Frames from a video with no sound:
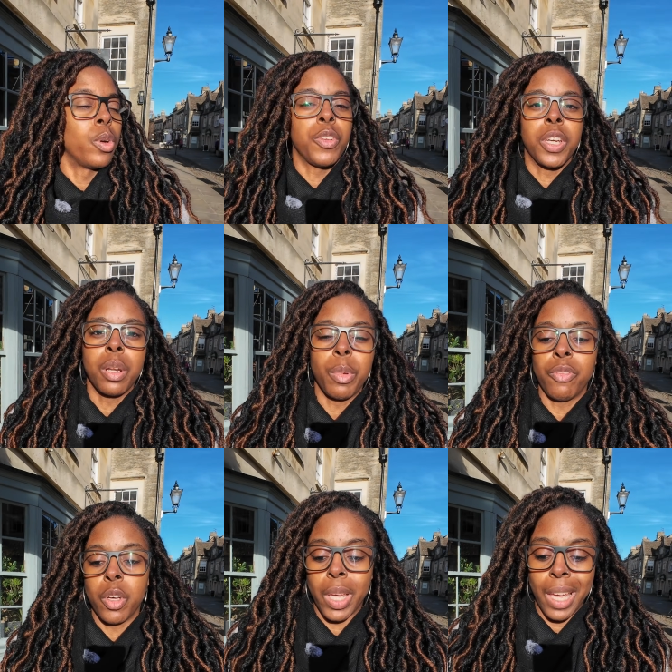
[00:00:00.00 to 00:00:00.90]
if you're going to be
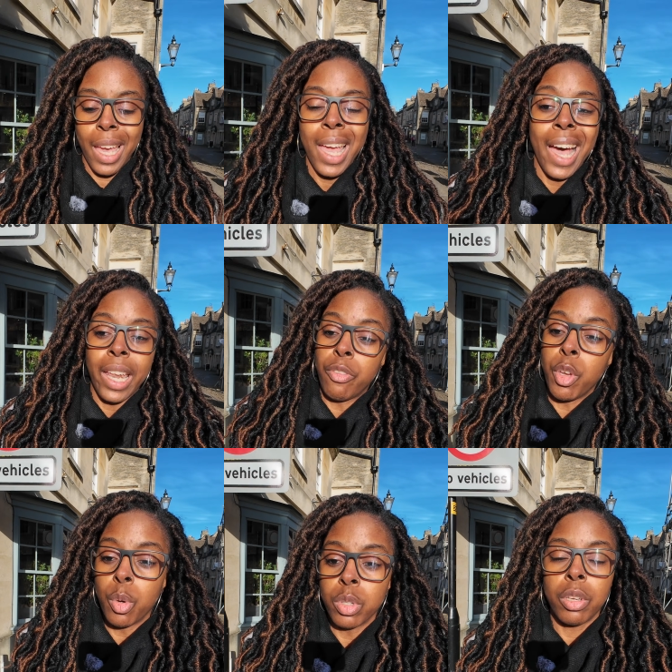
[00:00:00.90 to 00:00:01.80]
vlogging. And if
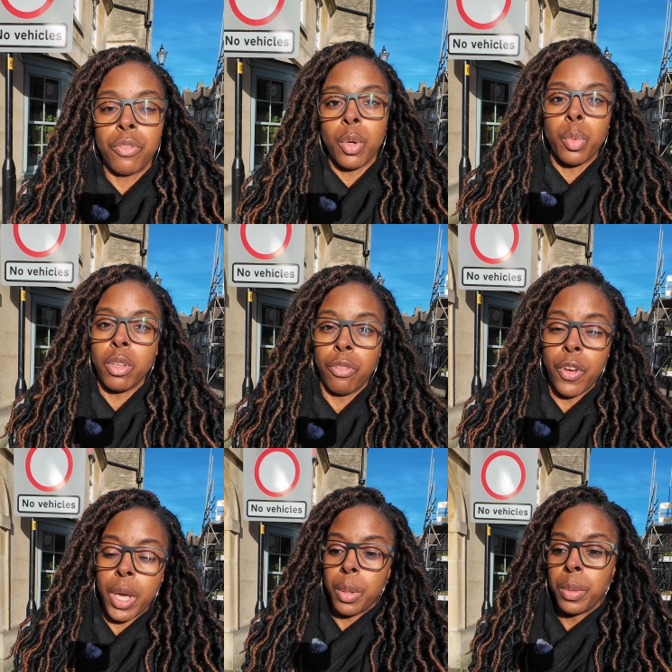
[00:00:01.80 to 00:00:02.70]
you also vlog with your
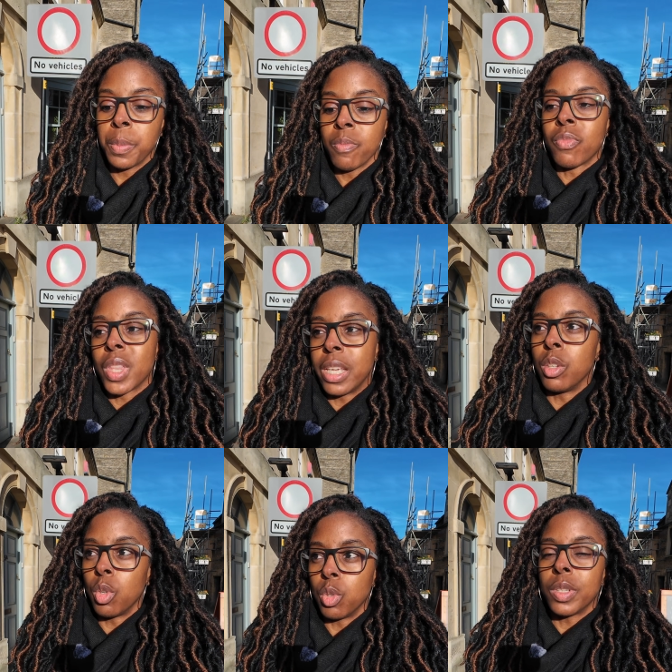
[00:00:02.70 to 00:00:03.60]
phone, then
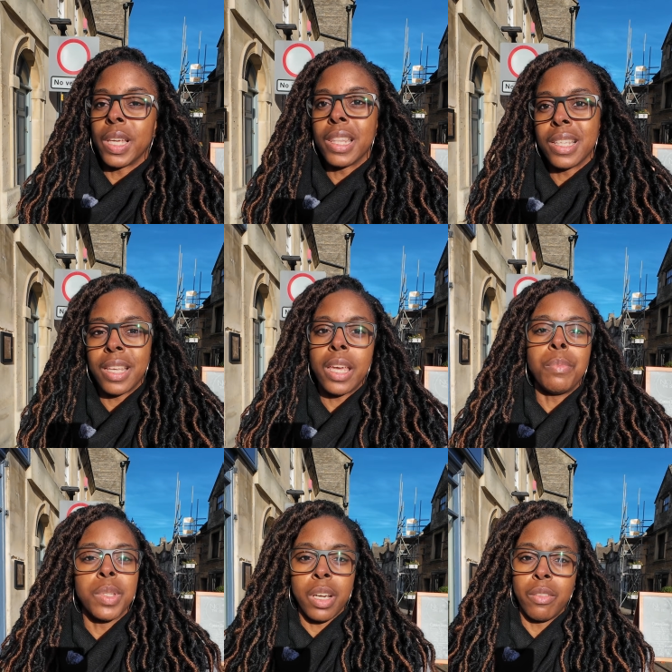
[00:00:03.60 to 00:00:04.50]
you'll also get the
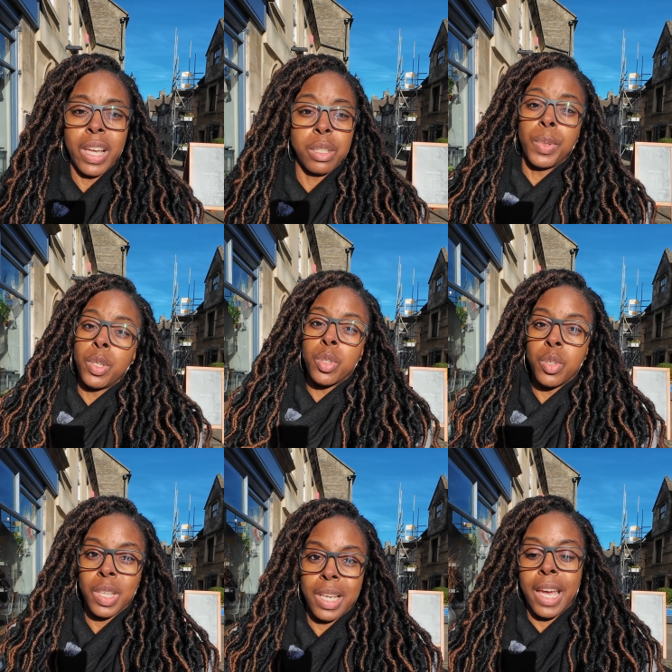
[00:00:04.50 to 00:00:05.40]
same direct
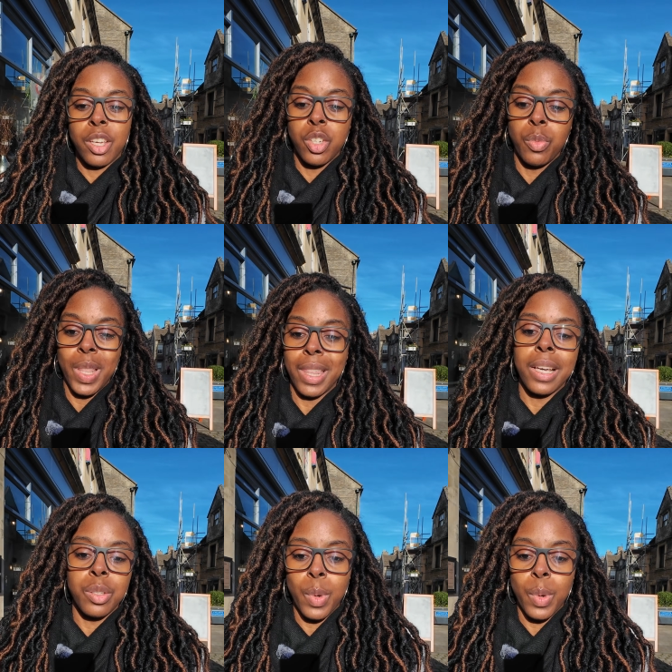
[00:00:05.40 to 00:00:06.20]
Bluetooth connection with that as